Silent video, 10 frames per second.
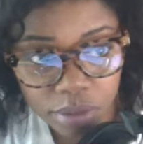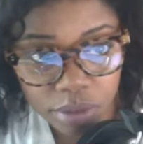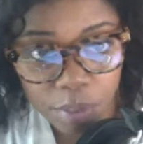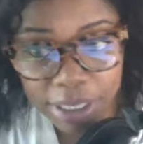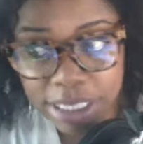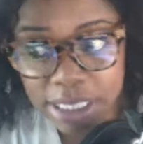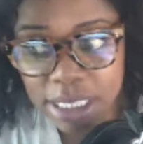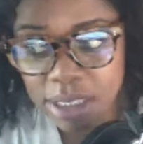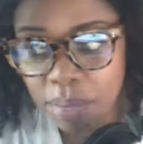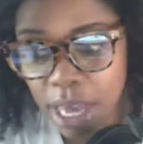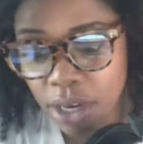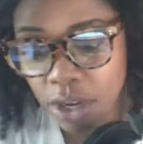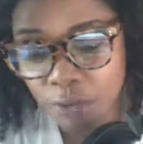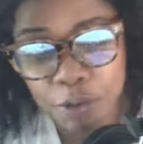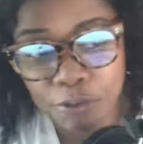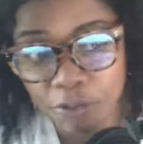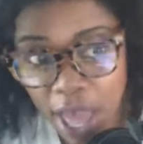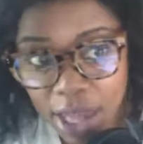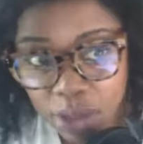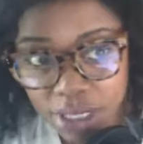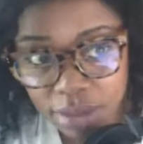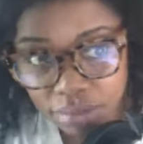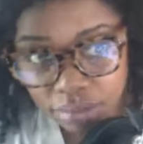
because it doesn't matter if you filed it